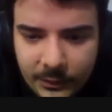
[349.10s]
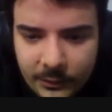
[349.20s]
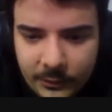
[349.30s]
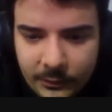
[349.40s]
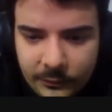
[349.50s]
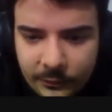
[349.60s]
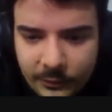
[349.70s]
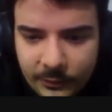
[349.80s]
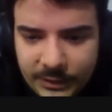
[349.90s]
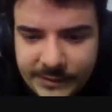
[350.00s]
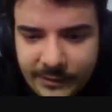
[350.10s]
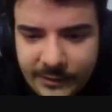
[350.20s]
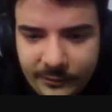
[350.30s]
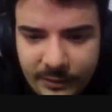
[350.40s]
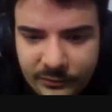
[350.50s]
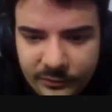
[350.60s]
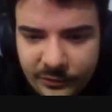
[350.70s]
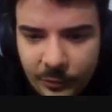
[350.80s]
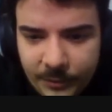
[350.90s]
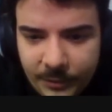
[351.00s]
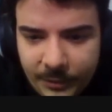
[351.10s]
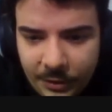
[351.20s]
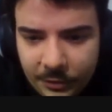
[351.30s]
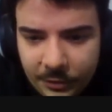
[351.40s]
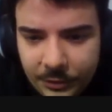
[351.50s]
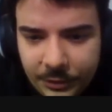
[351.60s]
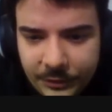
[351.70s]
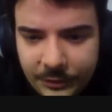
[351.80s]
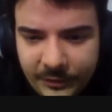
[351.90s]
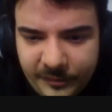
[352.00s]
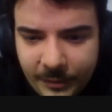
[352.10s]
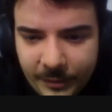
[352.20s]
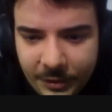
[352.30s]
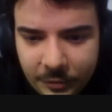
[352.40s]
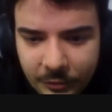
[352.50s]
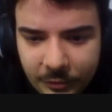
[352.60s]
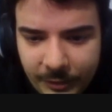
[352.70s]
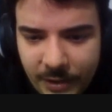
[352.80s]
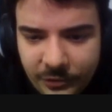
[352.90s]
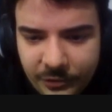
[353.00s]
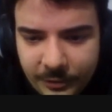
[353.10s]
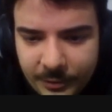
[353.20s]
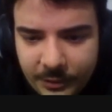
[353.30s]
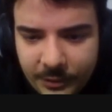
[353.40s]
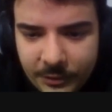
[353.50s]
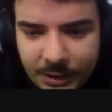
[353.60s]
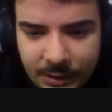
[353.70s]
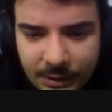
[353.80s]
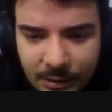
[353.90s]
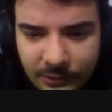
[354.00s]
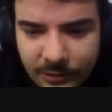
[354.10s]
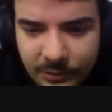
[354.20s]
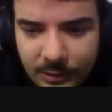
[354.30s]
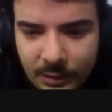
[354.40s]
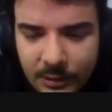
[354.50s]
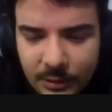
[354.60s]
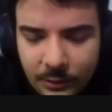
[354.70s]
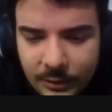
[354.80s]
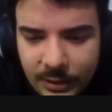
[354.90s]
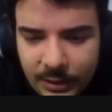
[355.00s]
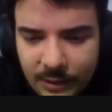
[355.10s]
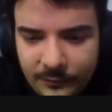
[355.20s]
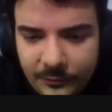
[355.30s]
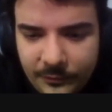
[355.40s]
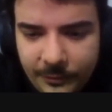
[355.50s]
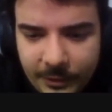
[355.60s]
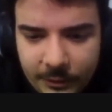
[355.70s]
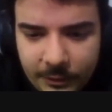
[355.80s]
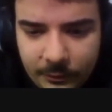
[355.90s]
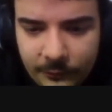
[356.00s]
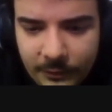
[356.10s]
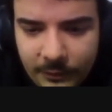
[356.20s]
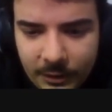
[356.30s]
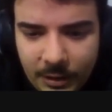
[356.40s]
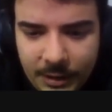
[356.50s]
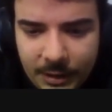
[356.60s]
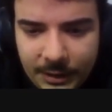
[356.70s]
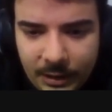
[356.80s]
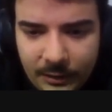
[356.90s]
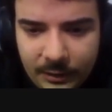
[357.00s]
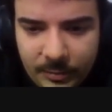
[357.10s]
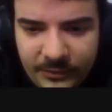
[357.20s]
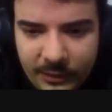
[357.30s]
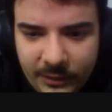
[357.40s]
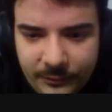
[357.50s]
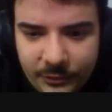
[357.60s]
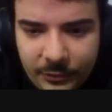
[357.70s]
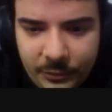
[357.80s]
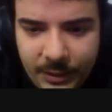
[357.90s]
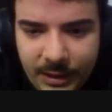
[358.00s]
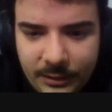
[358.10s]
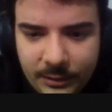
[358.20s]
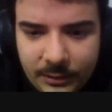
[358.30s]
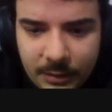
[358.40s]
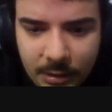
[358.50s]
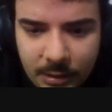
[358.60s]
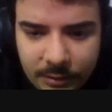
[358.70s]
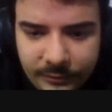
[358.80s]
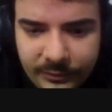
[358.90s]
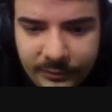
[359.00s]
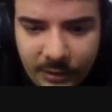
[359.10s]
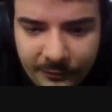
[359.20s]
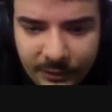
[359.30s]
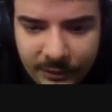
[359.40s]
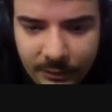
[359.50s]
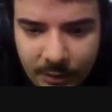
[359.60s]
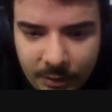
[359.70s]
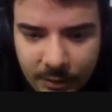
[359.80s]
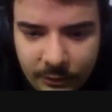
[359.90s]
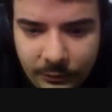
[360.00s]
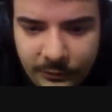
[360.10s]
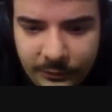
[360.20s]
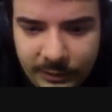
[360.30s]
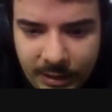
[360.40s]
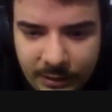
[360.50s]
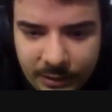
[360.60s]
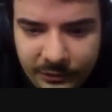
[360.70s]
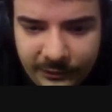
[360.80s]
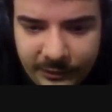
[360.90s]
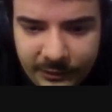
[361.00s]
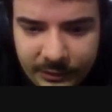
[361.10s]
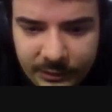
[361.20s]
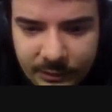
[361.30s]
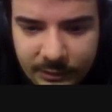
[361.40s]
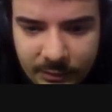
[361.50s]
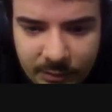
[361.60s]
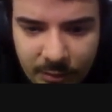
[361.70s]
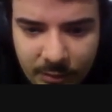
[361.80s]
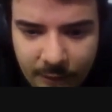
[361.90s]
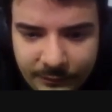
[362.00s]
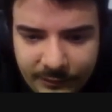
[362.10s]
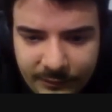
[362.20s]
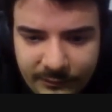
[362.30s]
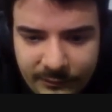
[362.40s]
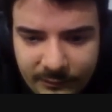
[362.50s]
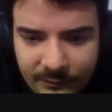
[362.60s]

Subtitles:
So instead of having just one particle, you're going to have particle creation and particle annihilation. You can get these two particles annihilating themselves or creating out of nothing due to the energy uncertainty of this single